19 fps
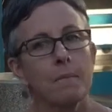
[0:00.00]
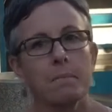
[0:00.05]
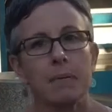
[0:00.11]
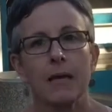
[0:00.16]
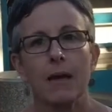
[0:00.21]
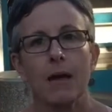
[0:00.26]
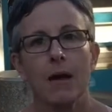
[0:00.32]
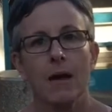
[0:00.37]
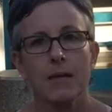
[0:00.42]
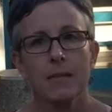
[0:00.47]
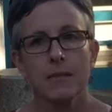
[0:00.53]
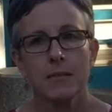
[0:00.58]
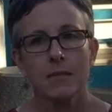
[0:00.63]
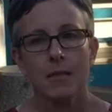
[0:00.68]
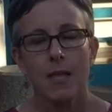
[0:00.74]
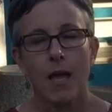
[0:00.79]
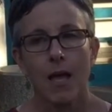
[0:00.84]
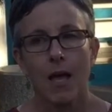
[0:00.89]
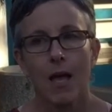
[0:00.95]

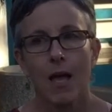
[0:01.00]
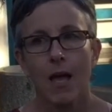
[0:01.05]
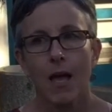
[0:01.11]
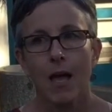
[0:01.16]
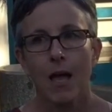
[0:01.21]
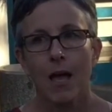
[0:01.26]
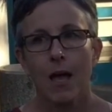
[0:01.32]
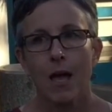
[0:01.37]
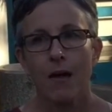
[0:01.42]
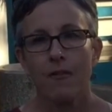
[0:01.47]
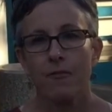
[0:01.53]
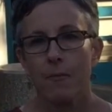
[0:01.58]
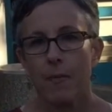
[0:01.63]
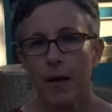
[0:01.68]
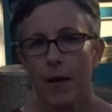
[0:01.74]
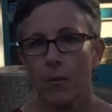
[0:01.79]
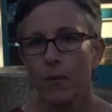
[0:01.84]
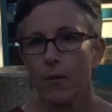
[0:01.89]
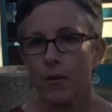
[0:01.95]
Because of
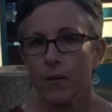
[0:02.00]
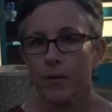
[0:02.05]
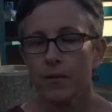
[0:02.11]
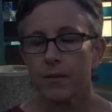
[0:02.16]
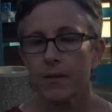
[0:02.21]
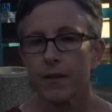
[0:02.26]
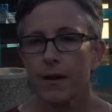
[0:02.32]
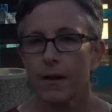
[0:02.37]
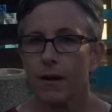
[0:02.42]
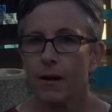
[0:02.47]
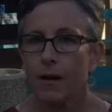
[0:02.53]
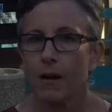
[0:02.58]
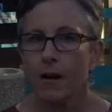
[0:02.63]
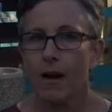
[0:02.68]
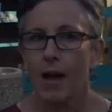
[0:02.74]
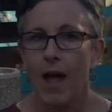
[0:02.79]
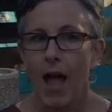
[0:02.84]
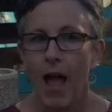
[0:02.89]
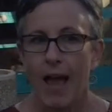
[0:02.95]
my work
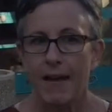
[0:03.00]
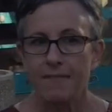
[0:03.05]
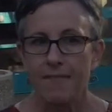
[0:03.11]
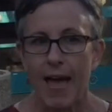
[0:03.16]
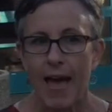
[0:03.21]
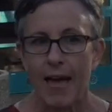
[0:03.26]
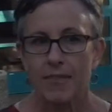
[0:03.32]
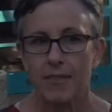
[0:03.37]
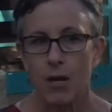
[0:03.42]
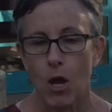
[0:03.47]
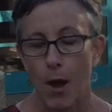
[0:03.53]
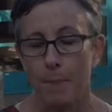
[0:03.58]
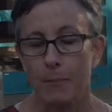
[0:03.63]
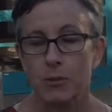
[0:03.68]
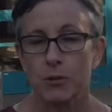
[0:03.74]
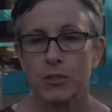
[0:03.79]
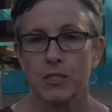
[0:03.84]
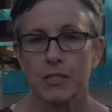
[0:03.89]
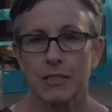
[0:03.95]
there, I've had the
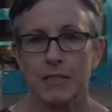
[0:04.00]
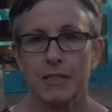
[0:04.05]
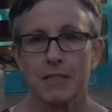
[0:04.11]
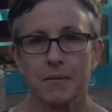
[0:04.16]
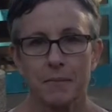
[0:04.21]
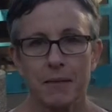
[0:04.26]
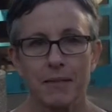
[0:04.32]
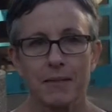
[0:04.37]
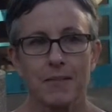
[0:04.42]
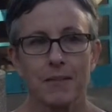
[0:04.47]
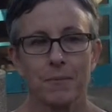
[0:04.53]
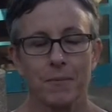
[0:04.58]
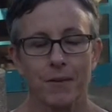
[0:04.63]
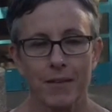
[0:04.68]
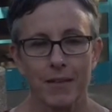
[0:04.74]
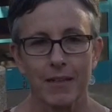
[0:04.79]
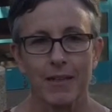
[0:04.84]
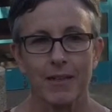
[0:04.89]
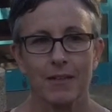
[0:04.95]
opportunity to meet some
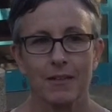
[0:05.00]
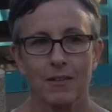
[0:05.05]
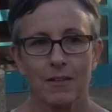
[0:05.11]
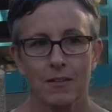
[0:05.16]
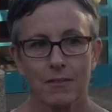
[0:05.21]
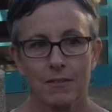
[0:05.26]
really,